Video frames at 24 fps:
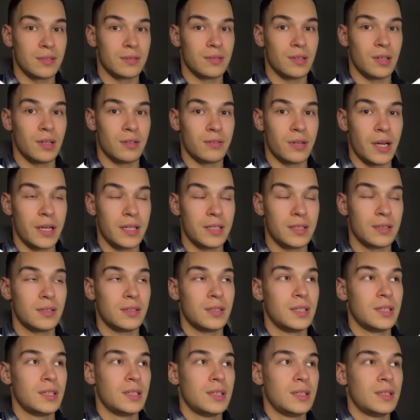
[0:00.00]
All right.
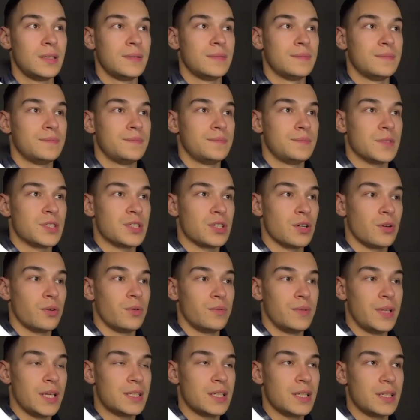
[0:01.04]
So
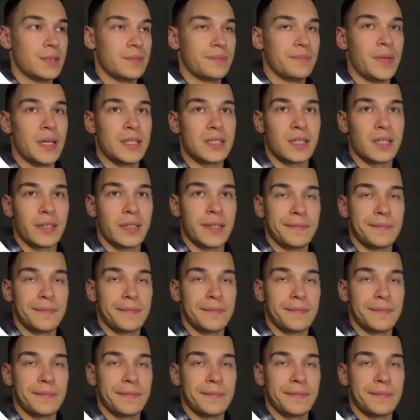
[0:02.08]
that's it basically.